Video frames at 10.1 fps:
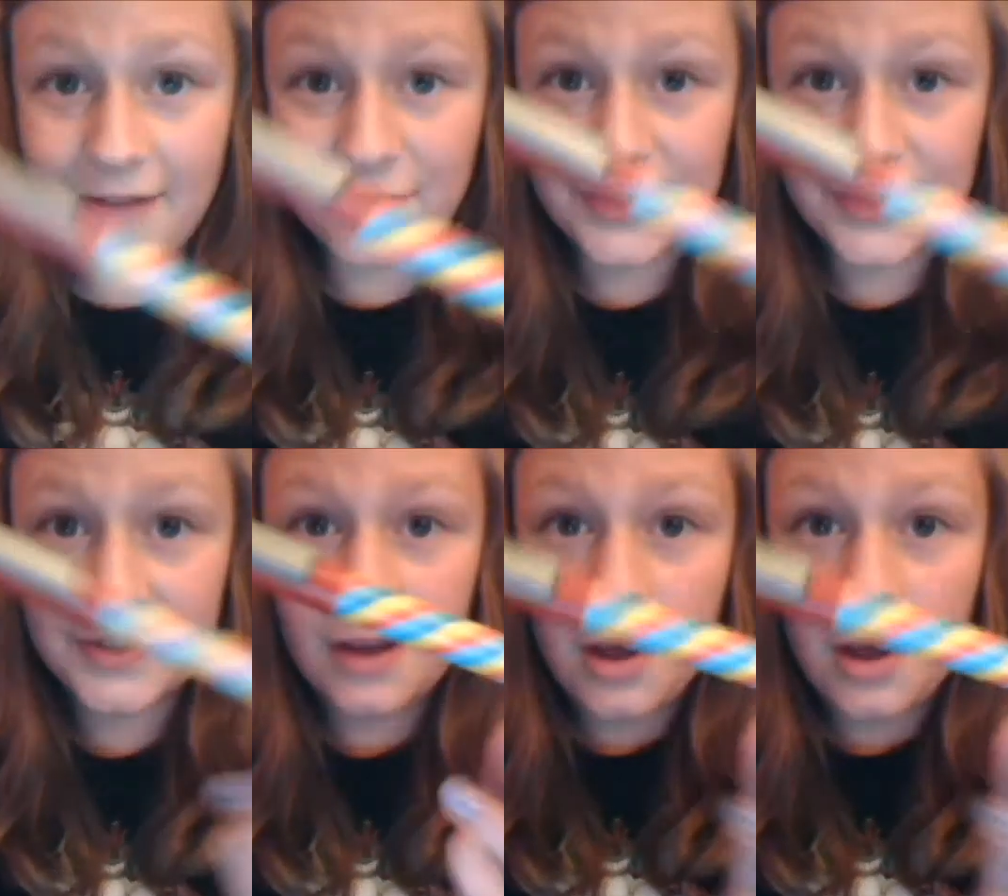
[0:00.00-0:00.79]
this
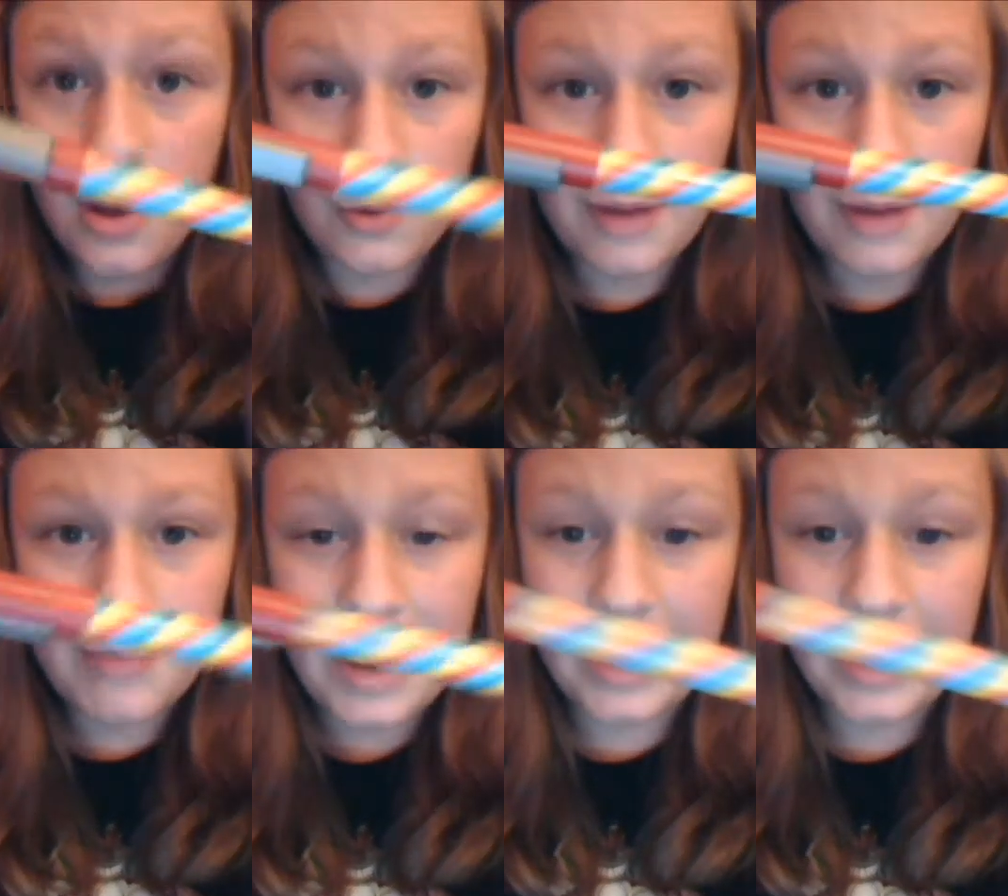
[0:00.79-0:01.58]
red
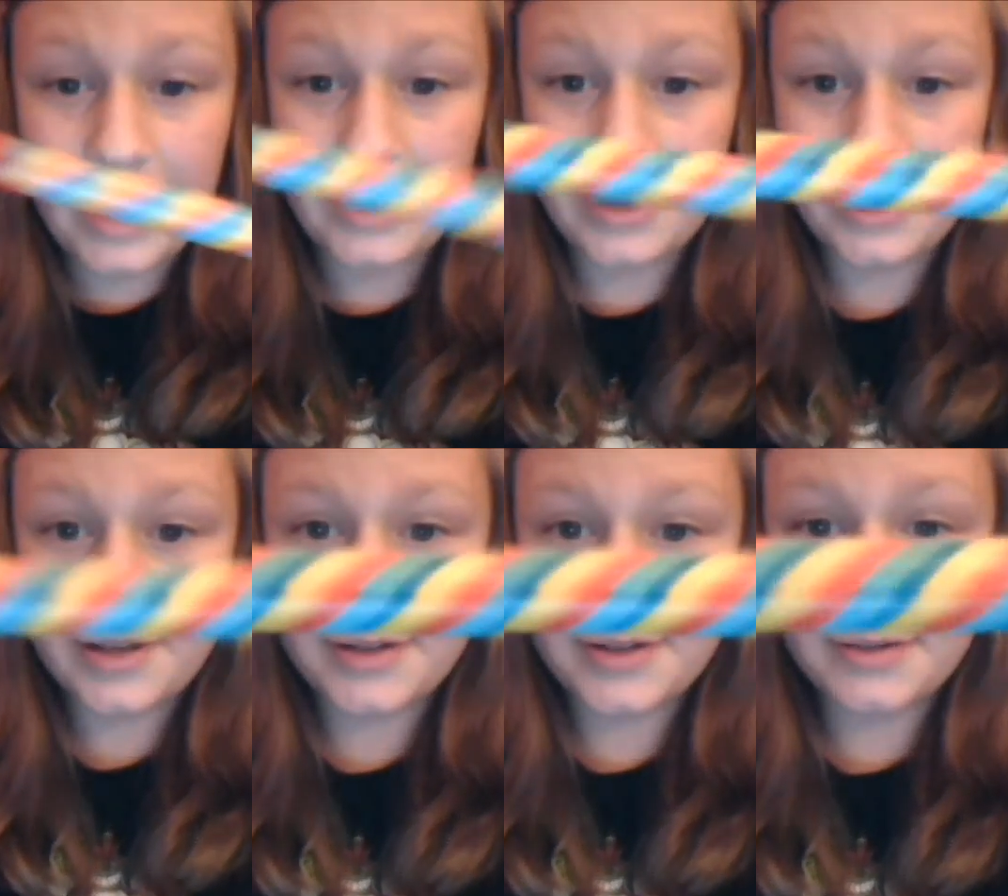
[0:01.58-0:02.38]
pen and
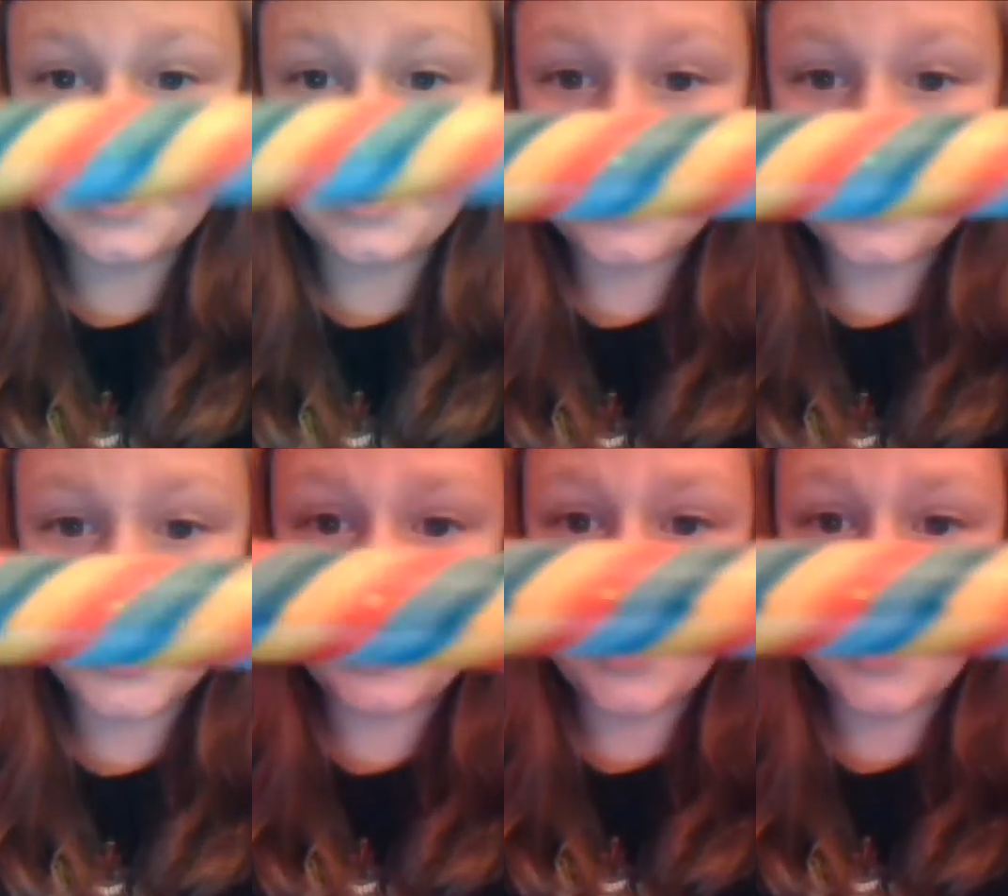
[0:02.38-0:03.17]
it's just
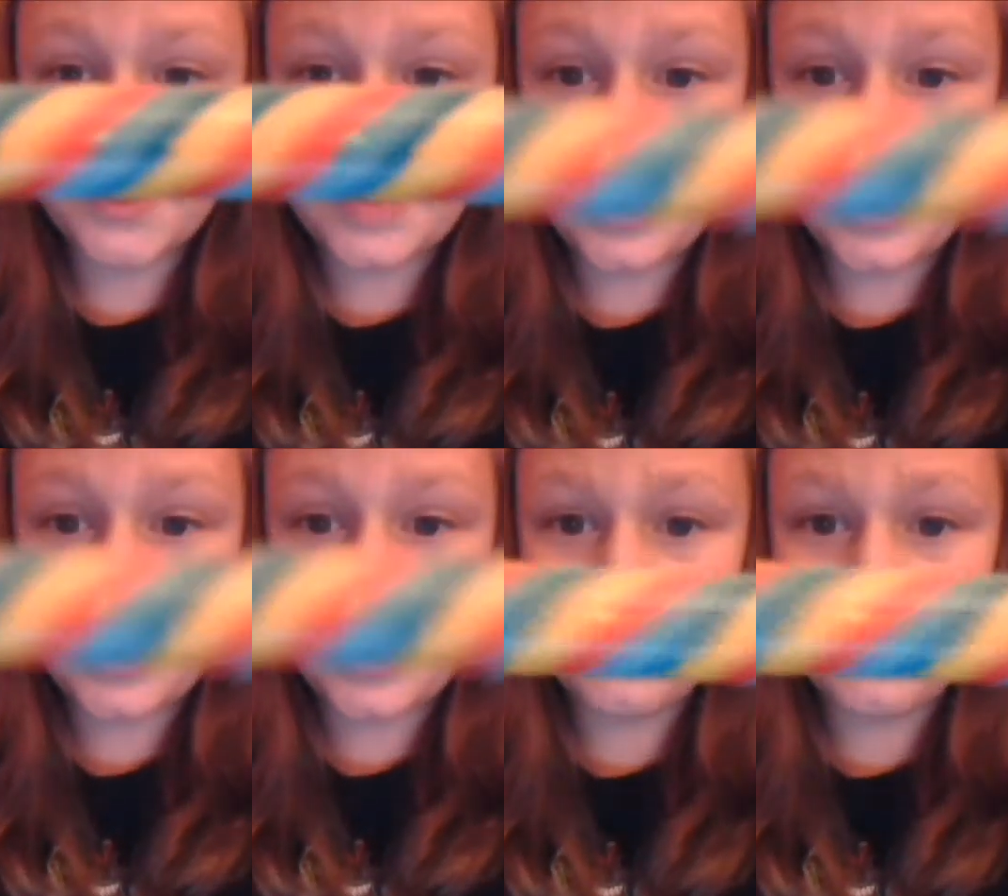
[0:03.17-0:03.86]
rainbow design.